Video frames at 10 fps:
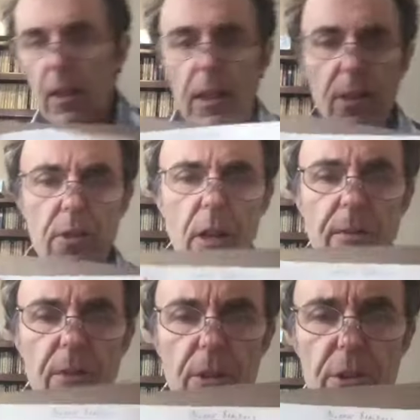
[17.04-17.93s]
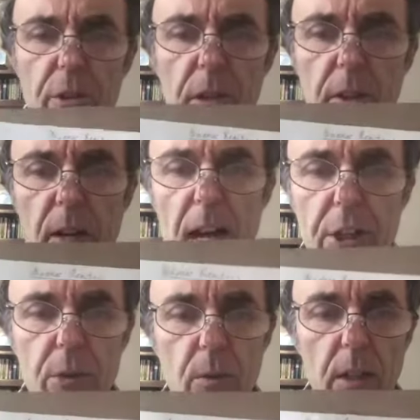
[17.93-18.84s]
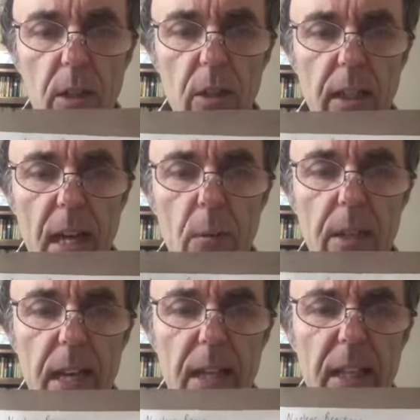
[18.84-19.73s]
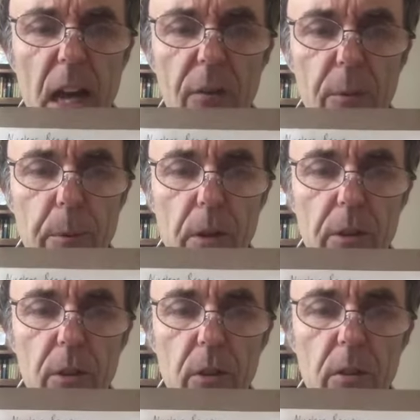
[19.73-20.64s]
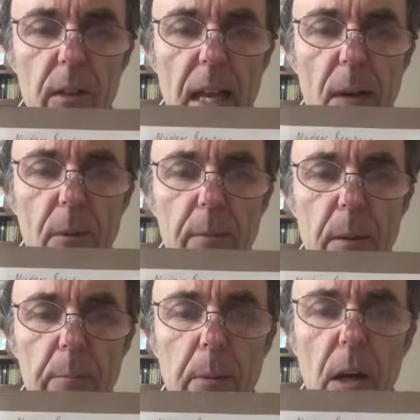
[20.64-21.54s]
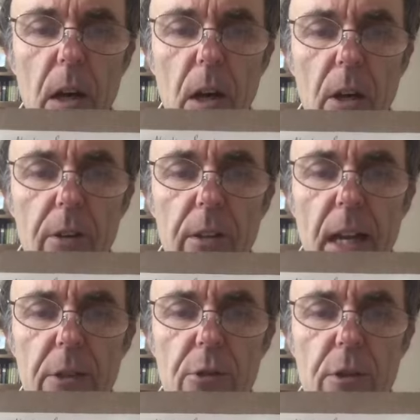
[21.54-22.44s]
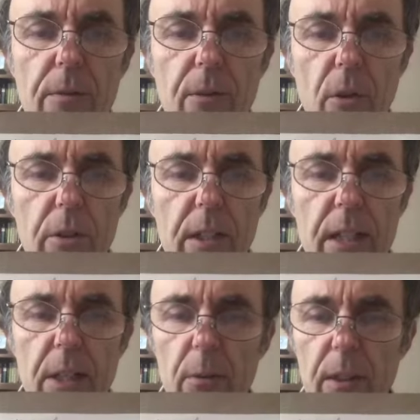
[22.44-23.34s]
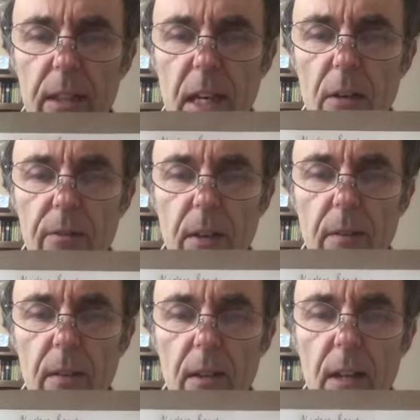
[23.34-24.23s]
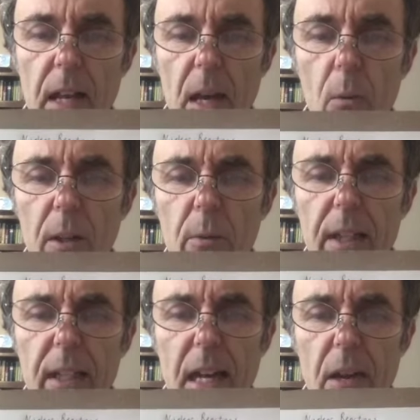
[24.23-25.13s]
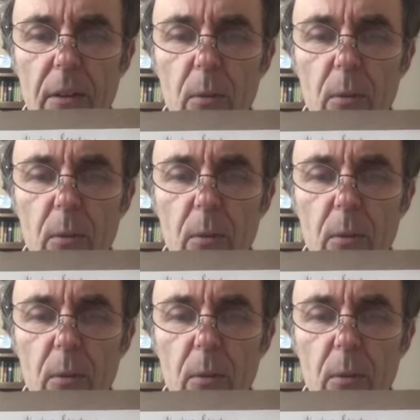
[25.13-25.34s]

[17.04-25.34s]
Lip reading: Here's our first nuclear reaction we're going to look at. We take an alpha particle and we bombard nitrogen-14 with the alpha. And what do we get out?